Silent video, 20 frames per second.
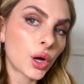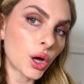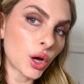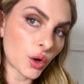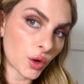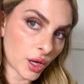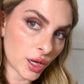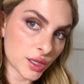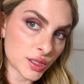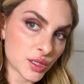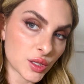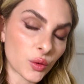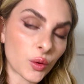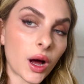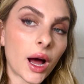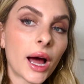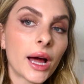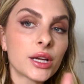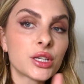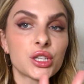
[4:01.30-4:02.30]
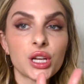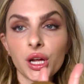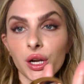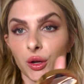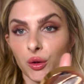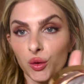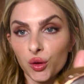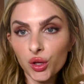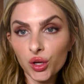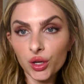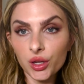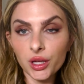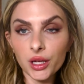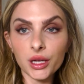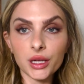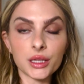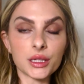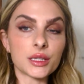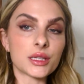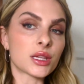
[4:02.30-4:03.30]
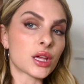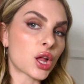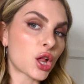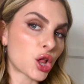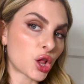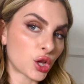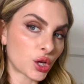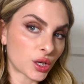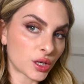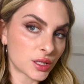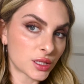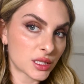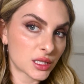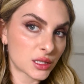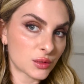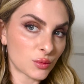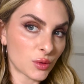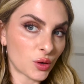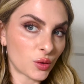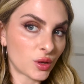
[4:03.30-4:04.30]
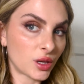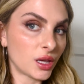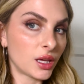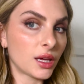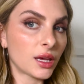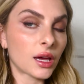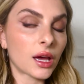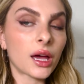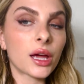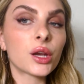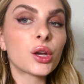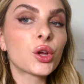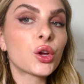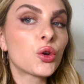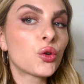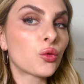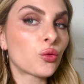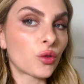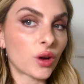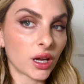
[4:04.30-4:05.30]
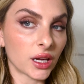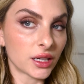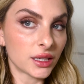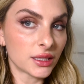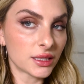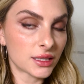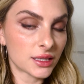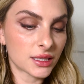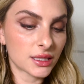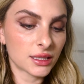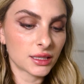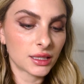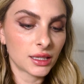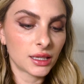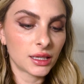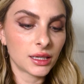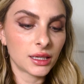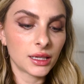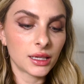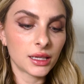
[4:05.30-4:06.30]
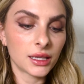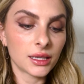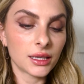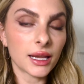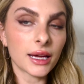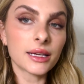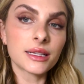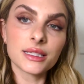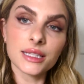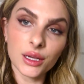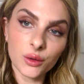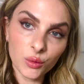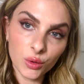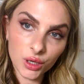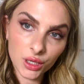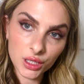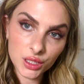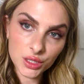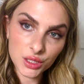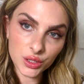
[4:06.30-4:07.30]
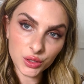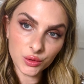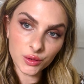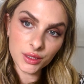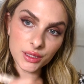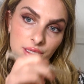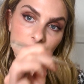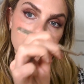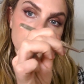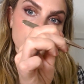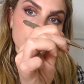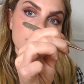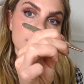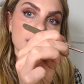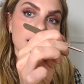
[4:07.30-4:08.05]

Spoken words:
Okay, so eyeshadow look is looking smoky and great. Next thing we're gonna do is use